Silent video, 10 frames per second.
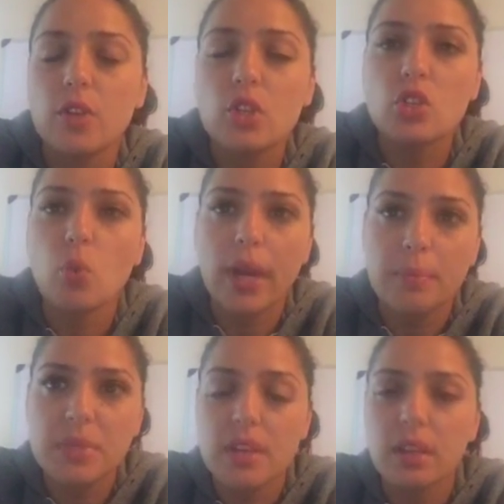And if you
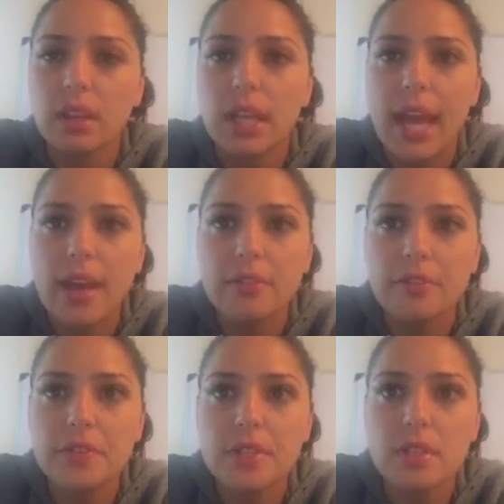swipe to the
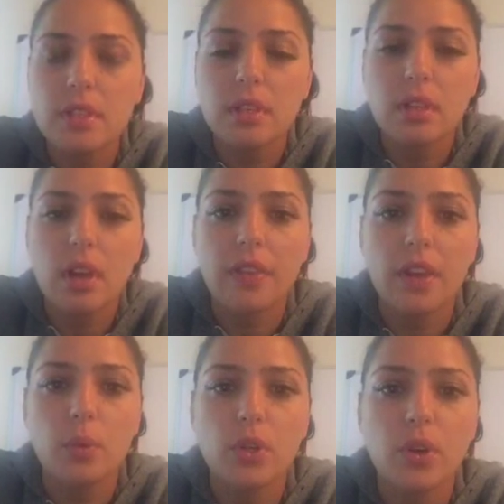left,
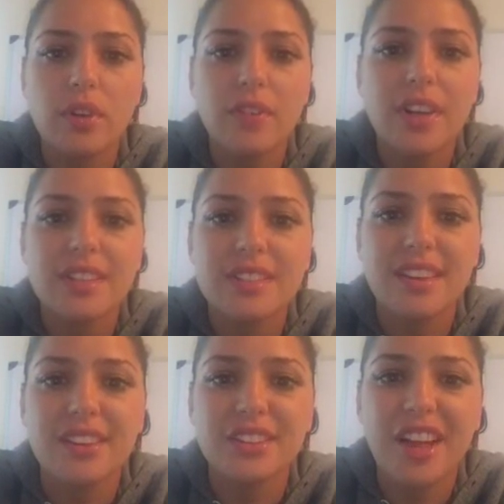I think when you have
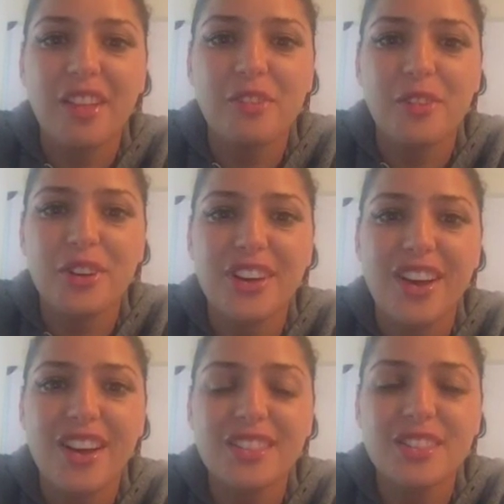Southern
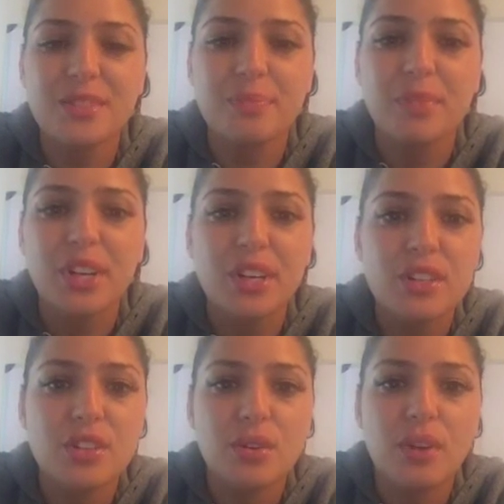California, awesome.
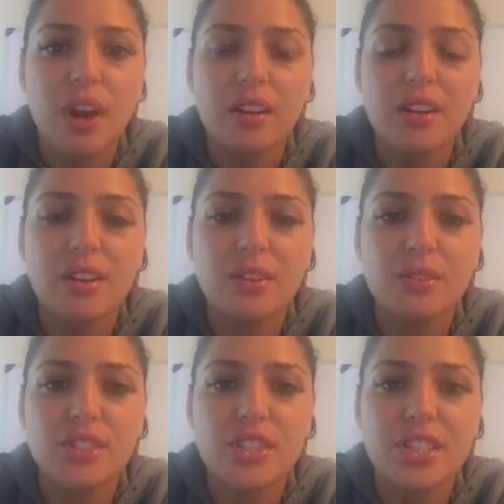
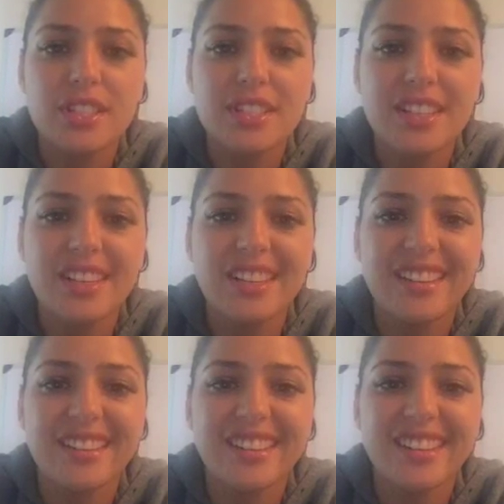Toronto,
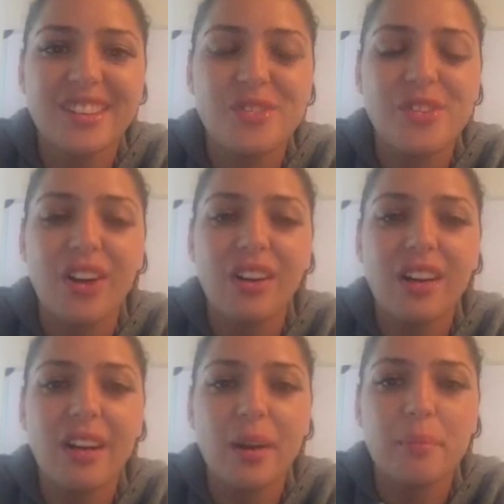Jersey,
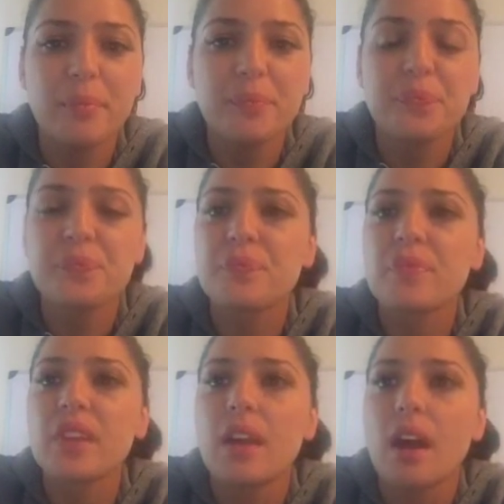welcome.
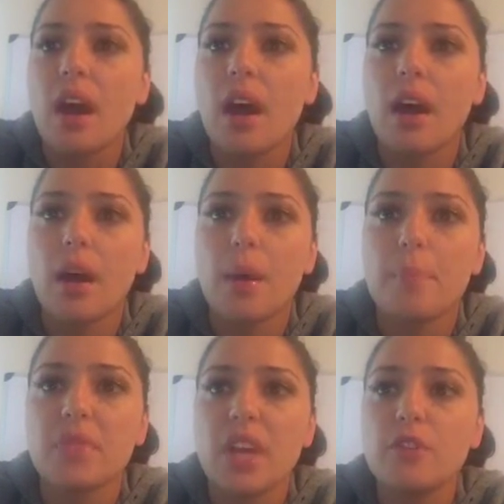
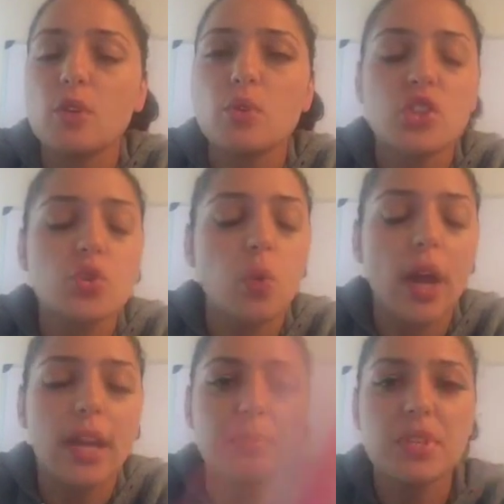Um, if you
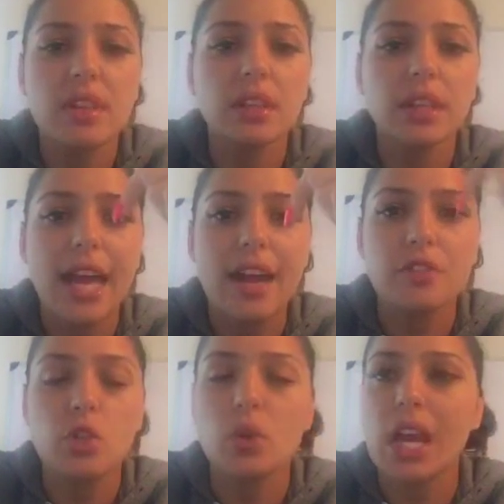swipe to the
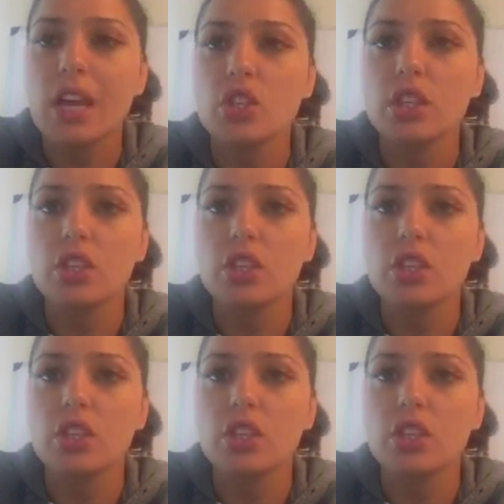left, you can